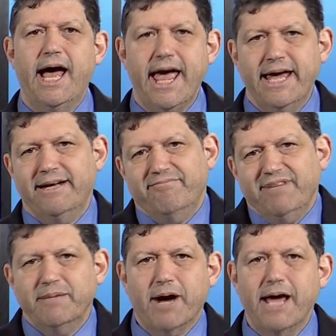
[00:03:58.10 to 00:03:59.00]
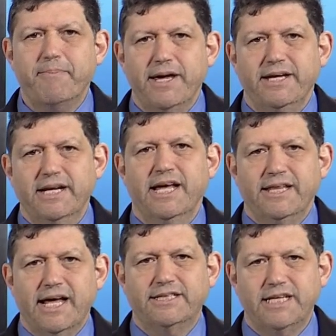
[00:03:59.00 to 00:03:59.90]
And in my opinion,
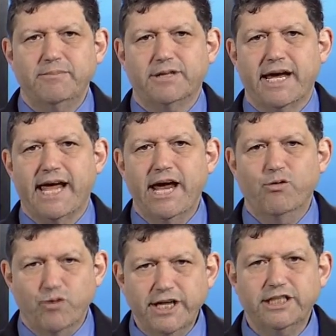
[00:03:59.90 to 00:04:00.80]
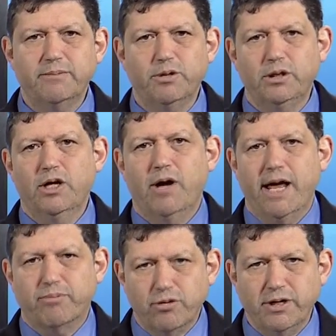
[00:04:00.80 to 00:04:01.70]
that seems like a reasonable
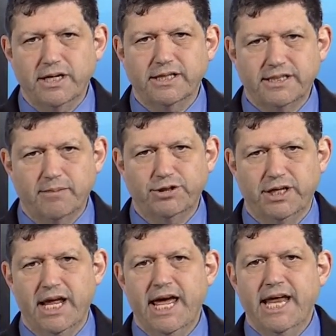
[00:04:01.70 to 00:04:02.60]
and prudent assumption,